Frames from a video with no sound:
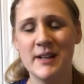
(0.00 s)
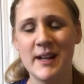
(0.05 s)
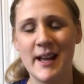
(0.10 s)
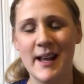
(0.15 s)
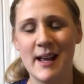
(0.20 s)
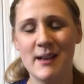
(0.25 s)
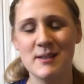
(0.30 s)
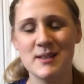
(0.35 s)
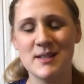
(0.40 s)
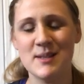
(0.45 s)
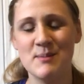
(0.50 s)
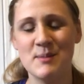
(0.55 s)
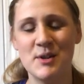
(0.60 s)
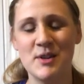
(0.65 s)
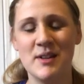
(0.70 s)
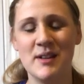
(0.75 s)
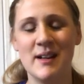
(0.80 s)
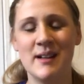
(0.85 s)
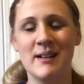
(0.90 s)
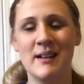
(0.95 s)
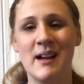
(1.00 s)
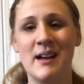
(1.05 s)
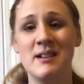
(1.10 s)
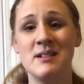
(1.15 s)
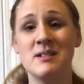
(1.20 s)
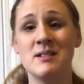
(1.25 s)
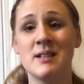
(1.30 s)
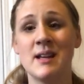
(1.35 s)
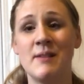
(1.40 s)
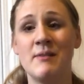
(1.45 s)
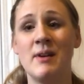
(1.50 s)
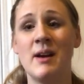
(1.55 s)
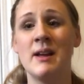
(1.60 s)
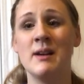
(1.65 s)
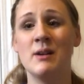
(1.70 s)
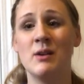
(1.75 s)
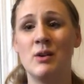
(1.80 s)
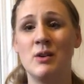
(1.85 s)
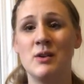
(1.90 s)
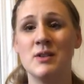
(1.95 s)
and hang out some more, and guys, just have
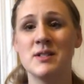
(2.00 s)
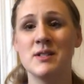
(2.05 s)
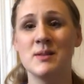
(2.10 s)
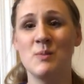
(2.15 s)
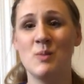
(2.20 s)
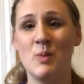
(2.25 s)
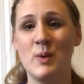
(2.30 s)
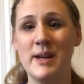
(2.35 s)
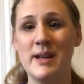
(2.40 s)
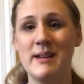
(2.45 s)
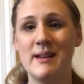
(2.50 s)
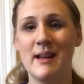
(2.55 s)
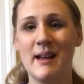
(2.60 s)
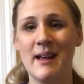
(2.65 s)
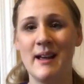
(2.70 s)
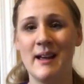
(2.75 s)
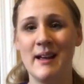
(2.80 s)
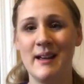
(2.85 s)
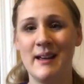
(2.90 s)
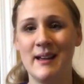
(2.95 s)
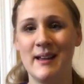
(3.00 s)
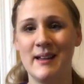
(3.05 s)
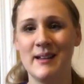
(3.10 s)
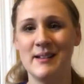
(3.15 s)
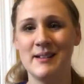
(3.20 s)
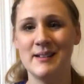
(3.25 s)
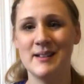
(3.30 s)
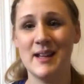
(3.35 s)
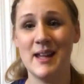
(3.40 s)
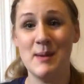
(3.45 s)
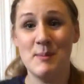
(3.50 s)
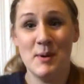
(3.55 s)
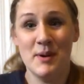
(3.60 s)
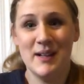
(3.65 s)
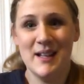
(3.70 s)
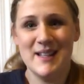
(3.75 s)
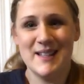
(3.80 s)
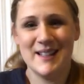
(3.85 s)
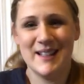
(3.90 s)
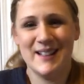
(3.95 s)
an awesome week and keep
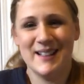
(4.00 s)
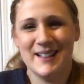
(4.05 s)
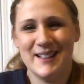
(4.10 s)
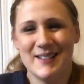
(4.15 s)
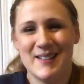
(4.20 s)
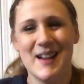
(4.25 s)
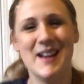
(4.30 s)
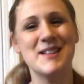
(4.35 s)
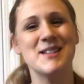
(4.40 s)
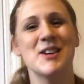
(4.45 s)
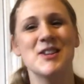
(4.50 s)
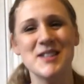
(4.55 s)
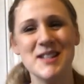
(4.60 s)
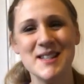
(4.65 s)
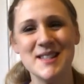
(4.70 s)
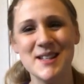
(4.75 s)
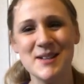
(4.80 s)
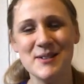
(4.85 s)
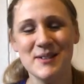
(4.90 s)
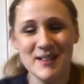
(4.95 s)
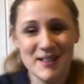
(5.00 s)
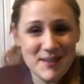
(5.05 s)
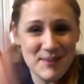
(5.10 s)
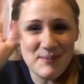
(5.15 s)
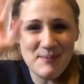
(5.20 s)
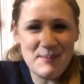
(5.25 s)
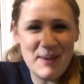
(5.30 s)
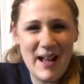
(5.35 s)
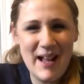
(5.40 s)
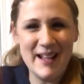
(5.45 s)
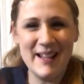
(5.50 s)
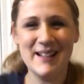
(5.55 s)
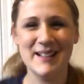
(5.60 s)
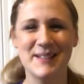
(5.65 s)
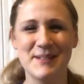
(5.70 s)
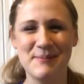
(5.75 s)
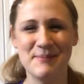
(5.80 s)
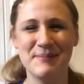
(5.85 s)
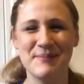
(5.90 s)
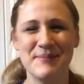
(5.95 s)
on listening. All right, I'll talk to you soon.
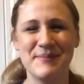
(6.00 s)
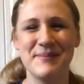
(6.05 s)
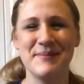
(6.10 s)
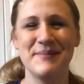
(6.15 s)
Bye.